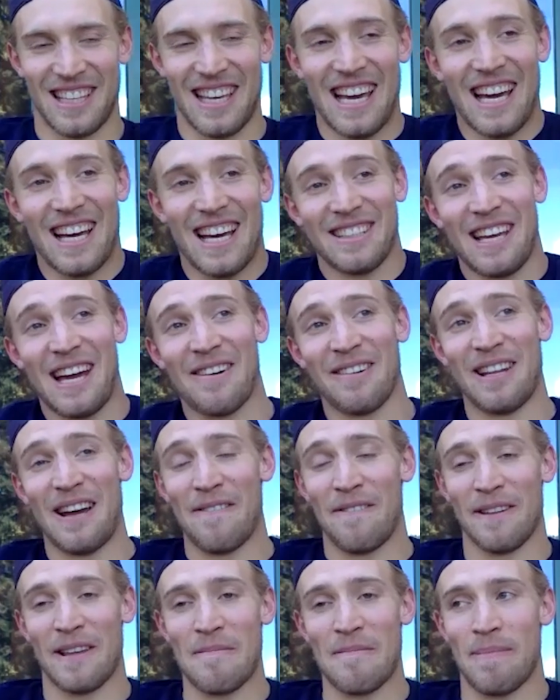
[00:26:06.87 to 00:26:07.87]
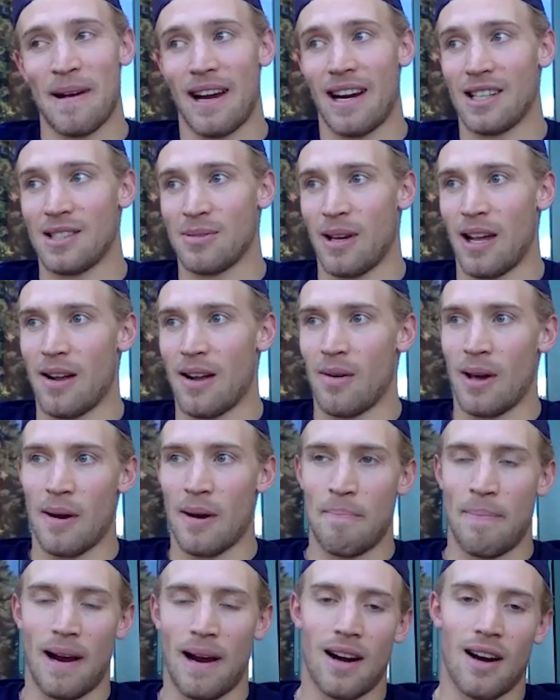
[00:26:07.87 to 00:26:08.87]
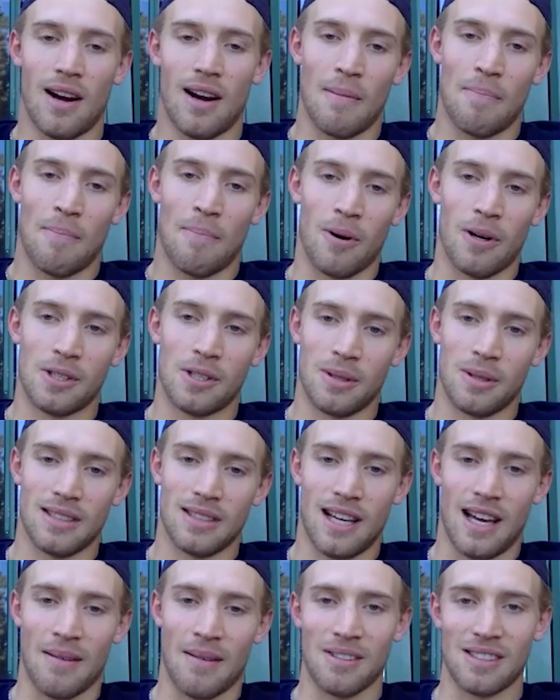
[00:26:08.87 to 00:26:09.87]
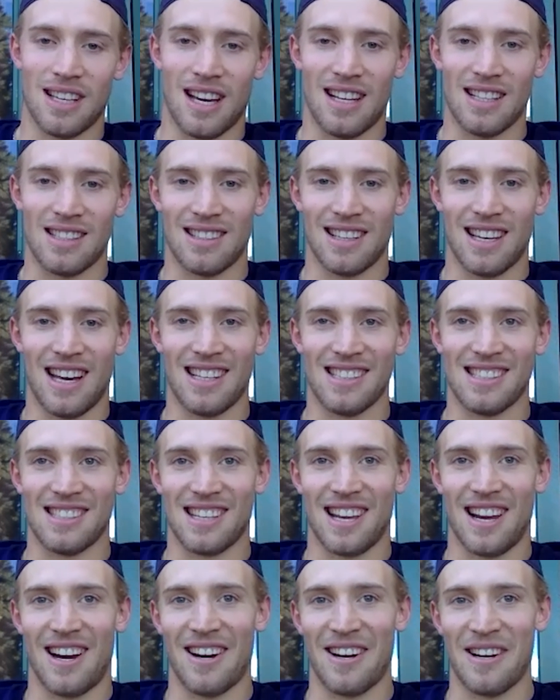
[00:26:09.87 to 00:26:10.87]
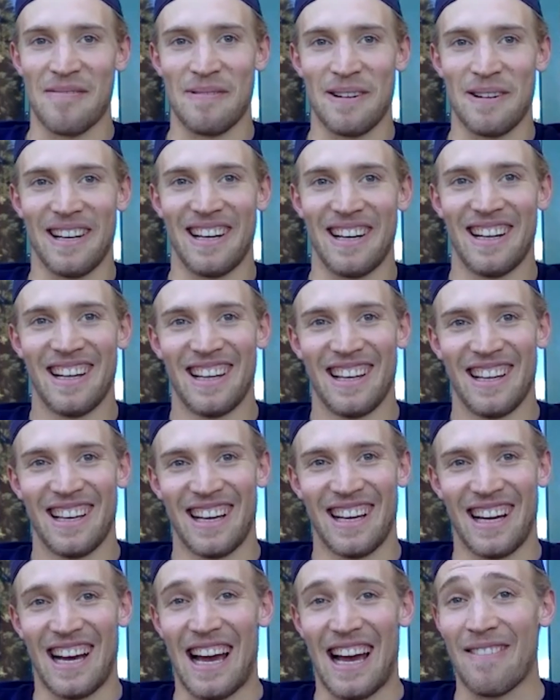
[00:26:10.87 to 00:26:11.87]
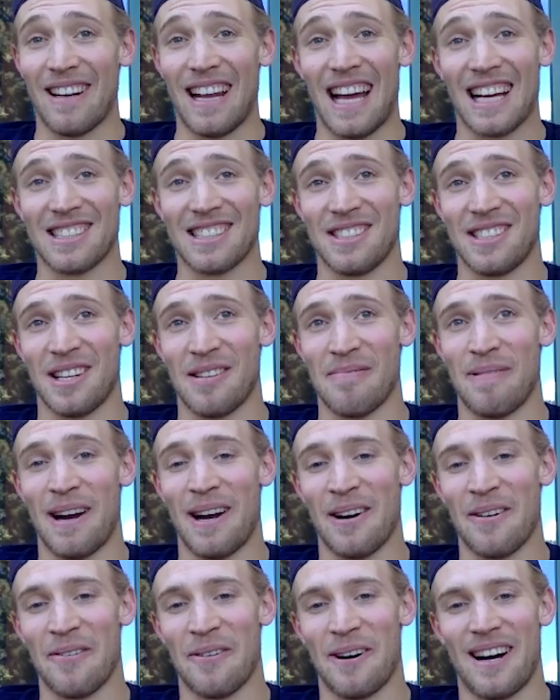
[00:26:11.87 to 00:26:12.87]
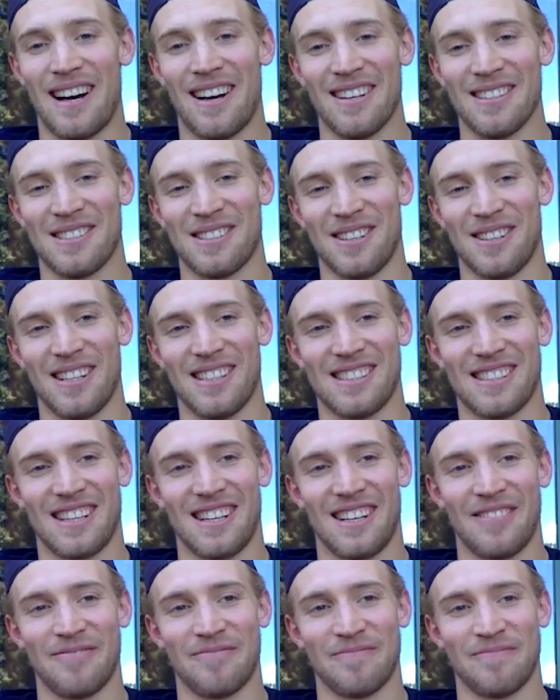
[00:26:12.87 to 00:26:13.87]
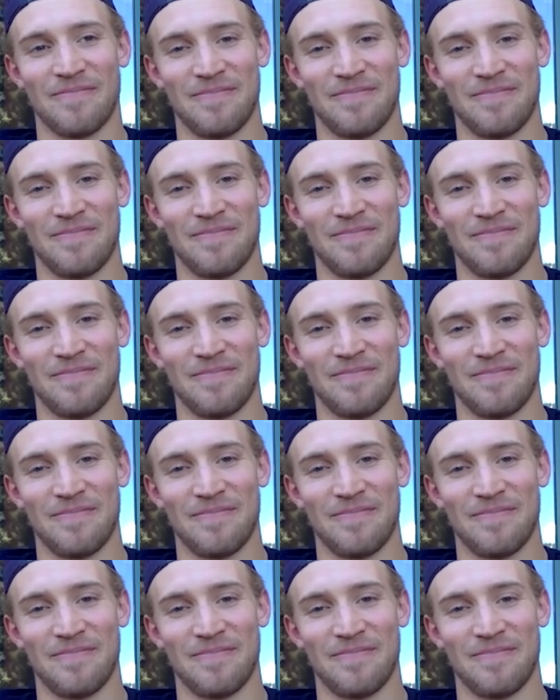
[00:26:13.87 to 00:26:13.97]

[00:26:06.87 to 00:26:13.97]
Yeah, we definitely get bears. We had a bear on our porch one time. It's kind of scary, but I haven't actually seen a bear in a while, so it's good.